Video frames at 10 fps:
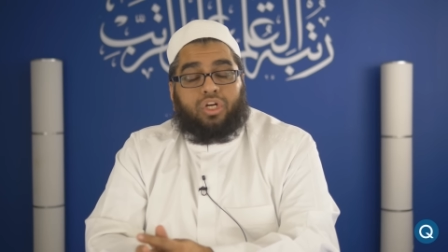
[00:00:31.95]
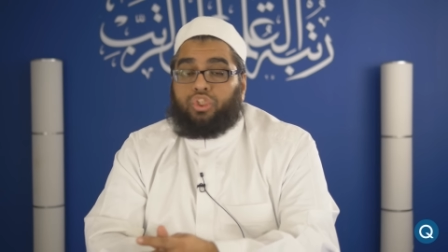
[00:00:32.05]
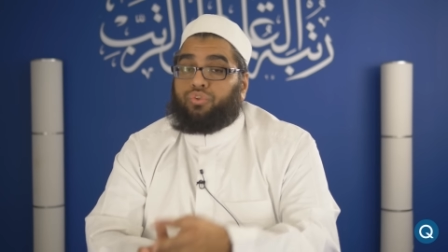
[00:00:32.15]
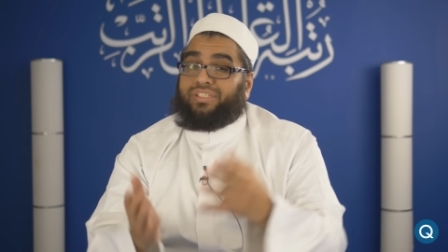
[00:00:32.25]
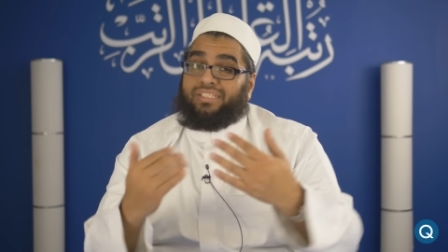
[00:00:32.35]
Are
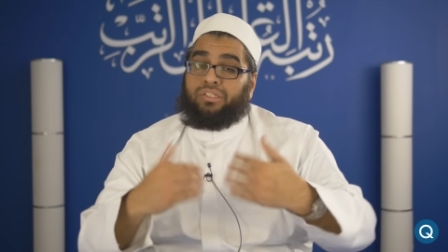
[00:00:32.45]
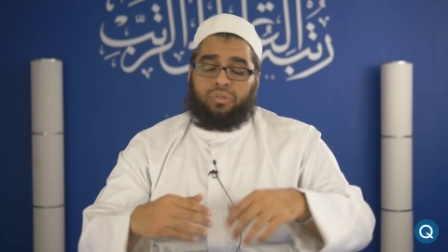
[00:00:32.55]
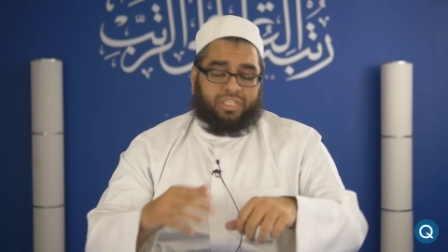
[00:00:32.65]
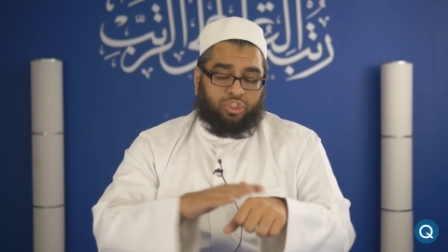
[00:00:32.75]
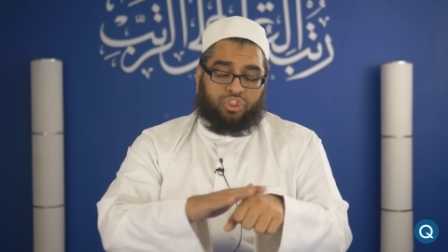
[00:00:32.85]
you
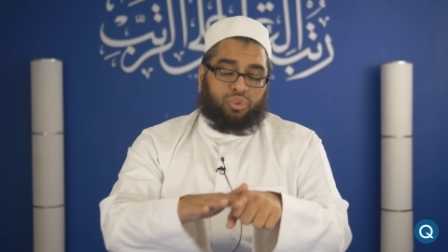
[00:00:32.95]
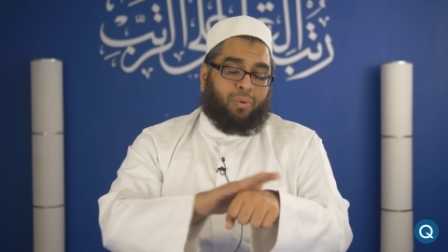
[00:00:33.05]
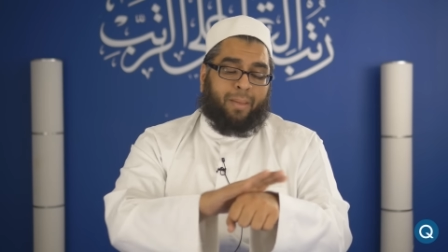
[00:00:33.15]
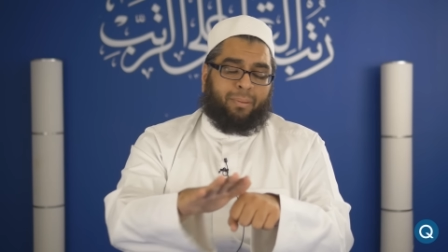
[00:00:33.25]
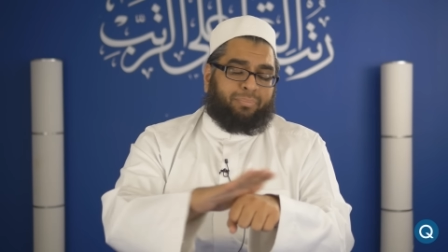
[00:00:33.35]
still, can you just
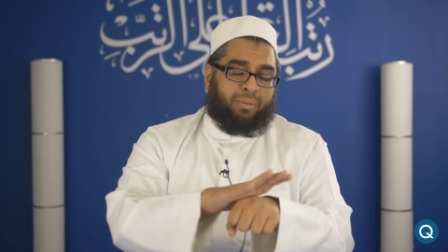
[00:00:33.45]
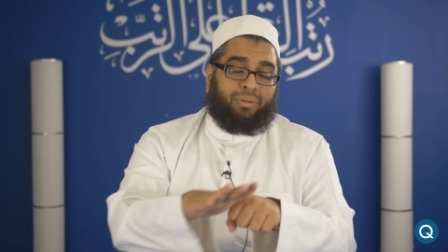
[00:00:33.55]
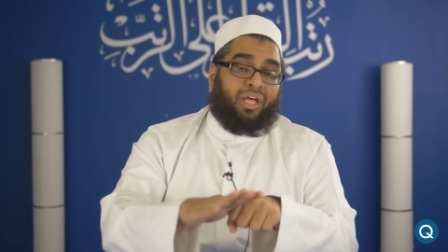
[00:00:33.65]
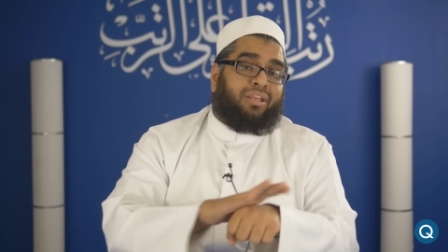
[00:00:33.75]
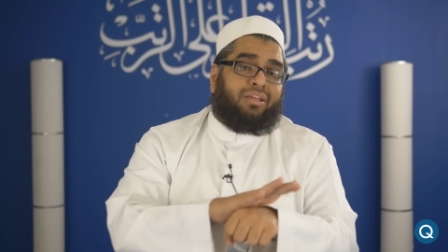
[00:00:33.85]
wipe up the
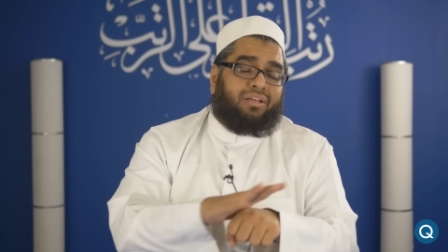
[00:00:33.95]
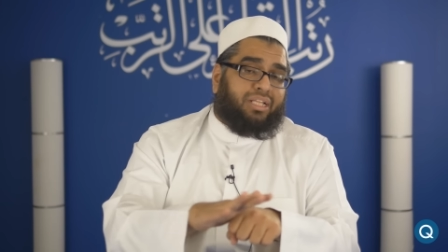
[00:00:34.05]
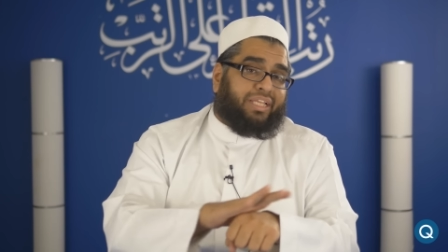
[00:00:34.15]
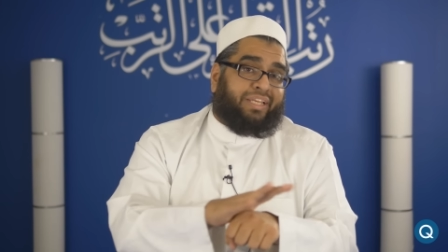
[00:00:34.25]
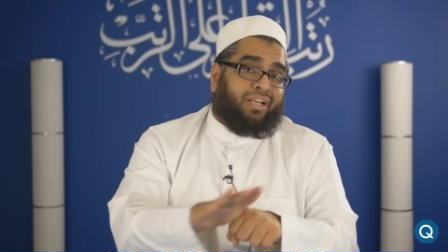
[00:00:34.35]
blood,
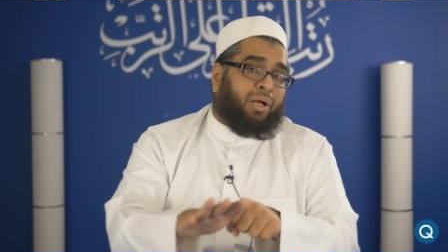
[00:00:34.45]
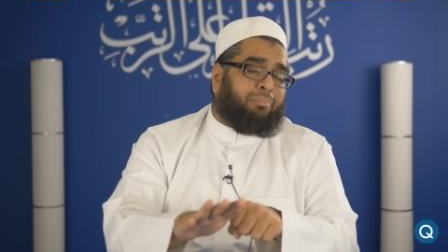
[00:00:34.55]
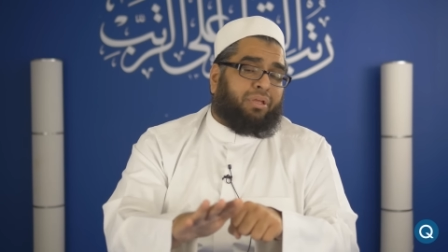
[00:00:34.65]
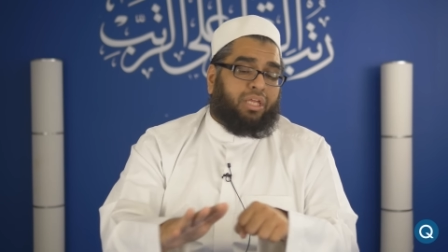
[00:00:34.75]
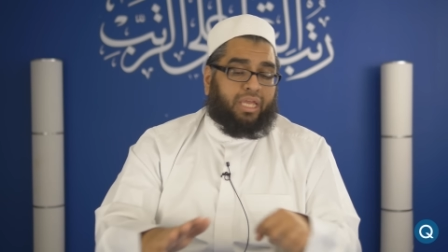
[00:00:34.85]
clean it
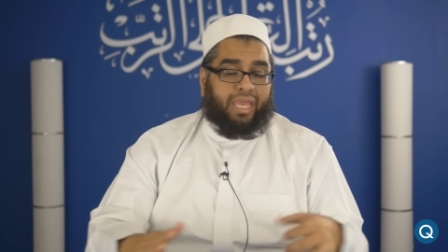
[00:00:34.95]
up,